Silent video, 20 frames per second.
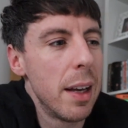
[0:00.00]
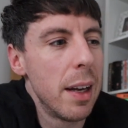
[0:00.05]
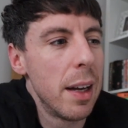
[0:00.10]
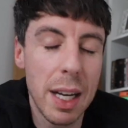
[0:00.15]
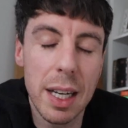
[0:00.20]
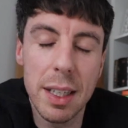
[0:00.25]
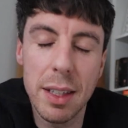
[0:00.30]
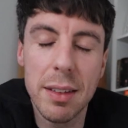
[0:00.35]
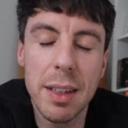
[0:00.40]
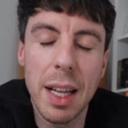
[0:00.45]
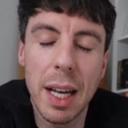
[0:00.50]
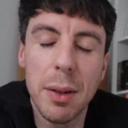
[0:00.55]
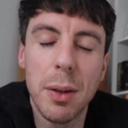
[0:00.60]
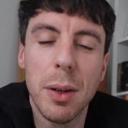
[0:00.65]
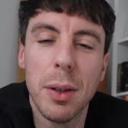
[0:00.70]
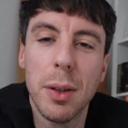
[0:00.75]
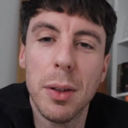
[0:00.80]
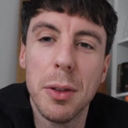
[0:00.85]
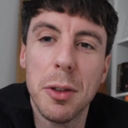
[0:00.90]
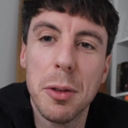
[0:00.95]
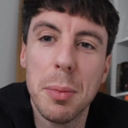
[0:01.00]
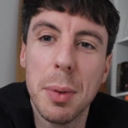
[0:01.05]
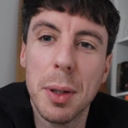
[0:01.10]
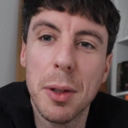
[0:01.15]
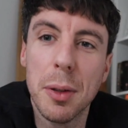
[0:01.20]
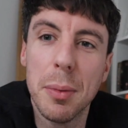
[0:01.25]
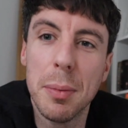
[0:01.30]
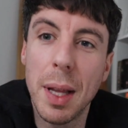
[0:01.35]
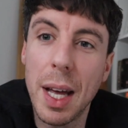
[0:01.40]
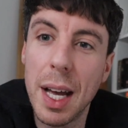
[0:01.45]
Lady's now gone on to
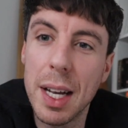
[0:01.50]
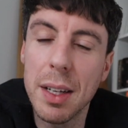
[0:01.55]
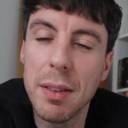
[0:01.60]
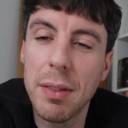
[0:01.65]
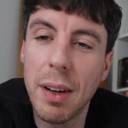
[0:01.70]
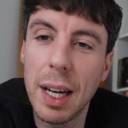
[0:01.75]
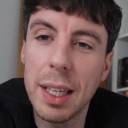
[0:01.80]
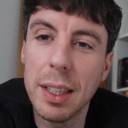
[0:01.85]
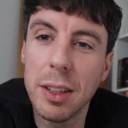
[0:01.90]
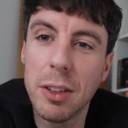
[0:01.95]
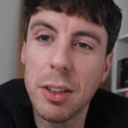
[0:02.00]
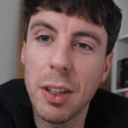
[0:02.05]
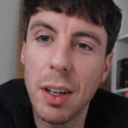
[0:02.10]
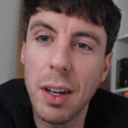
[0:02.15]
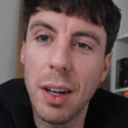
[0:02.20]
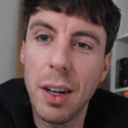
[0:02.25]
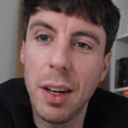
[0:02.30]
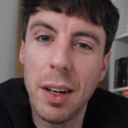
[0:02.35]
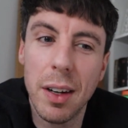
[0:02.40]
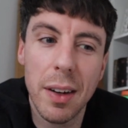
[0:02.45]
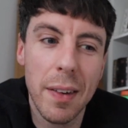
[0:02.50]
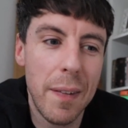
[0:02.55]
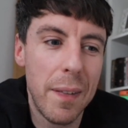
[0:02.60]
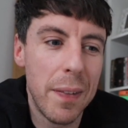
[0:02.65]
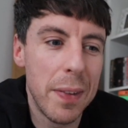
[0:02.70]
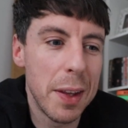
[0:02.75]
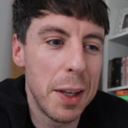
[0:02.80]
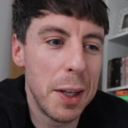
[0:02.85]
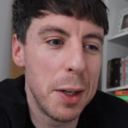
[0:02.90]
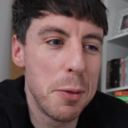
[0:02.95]
become the head of HR
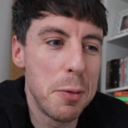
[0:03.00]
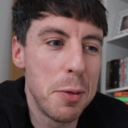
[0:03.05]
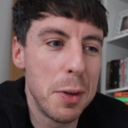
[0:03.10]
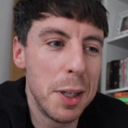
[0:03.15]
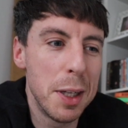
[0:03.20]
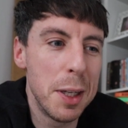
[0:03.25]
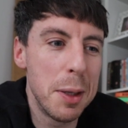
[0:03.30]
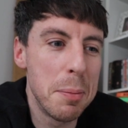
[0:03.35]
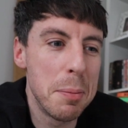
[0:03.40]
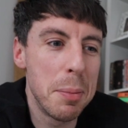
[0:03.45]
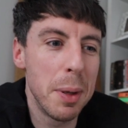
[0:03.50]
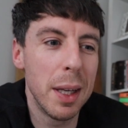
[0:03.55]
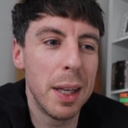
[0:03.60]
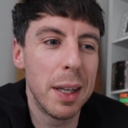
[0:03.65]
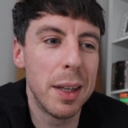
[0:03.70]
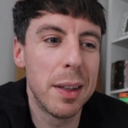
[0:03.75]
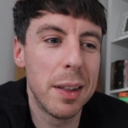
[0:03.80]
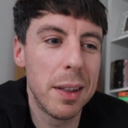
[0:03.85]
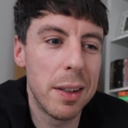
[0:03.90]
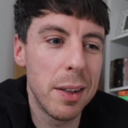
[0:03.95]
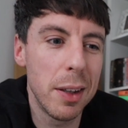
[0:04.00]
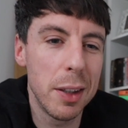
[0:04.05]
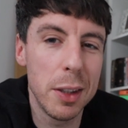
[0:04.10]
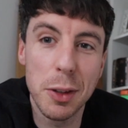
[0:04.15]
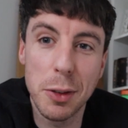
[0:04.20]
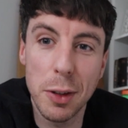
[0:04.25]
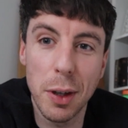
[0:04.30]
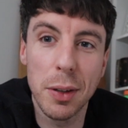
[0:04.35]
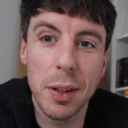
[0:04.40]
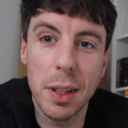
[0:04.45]
in a really big kind
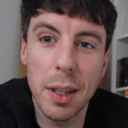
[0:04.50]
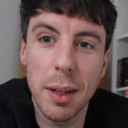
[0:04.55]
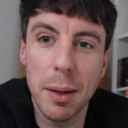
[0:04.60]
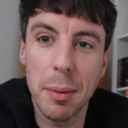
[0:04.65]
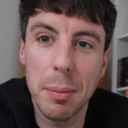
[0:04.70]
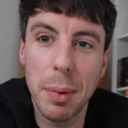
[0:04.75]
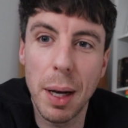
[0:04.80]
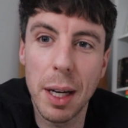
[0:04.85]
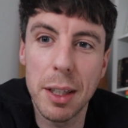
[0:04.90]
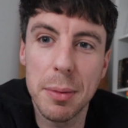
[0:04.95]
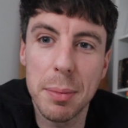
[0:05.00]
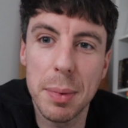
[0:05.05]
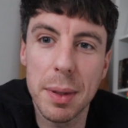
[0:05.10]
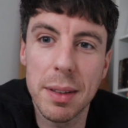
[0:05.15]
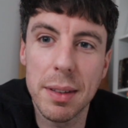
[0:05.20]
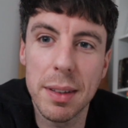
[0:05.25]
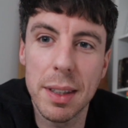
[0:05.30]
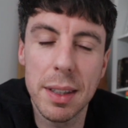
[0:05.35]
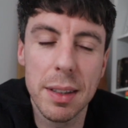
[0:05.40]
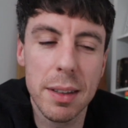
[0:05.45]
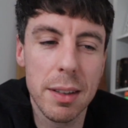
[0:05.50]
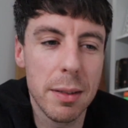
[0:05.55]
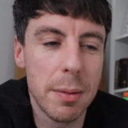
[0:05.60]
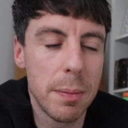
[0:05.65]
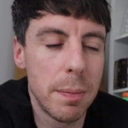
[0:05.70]
of jockey club based business.